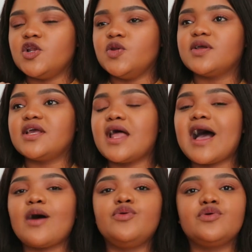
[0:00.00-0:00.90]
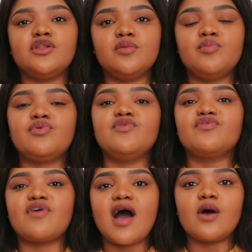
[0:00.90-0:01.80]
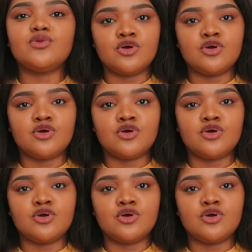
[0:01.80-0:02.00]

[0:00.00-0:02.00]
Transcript: look at how you can improve, how